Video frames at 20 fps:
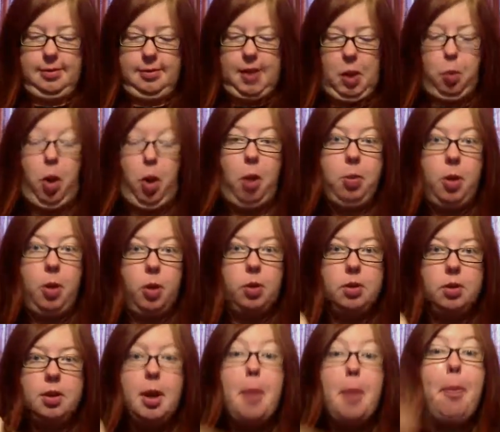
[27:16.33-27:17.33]
Walpole.
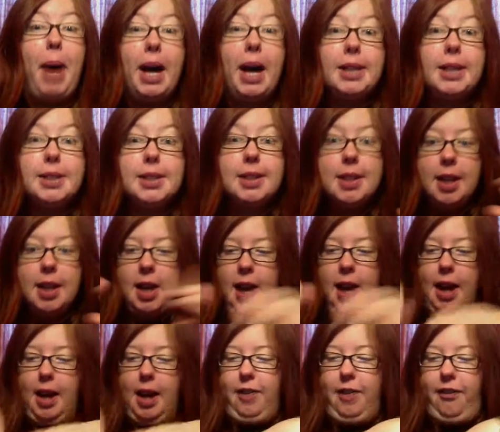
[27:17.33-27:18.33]
But
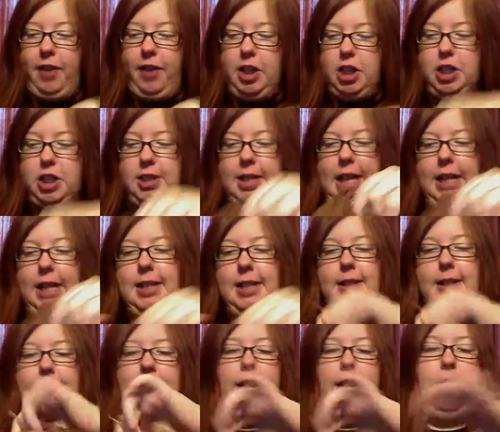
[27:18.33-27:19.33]
I finished the second
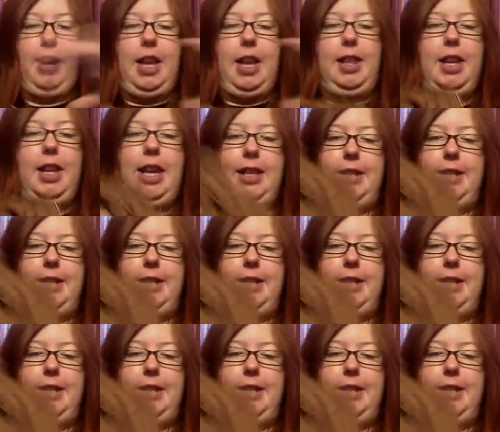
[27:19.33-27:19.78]
sleeve and it has